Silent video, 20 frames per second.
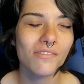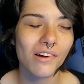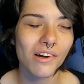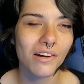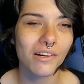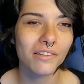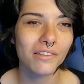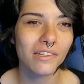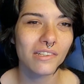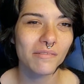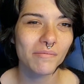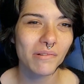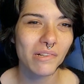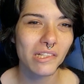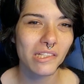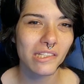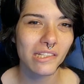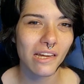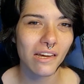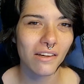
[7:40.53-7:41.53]
online
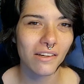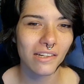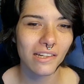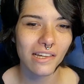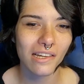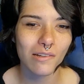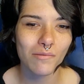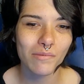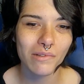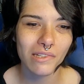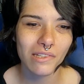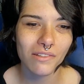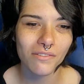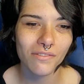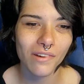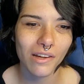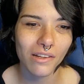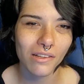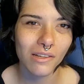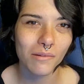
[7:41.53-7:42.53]
personality had been
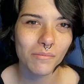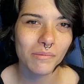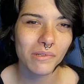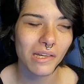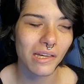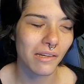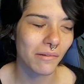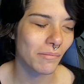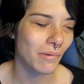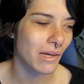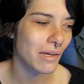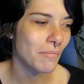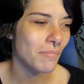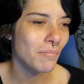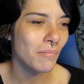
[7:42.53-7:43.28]
developed and my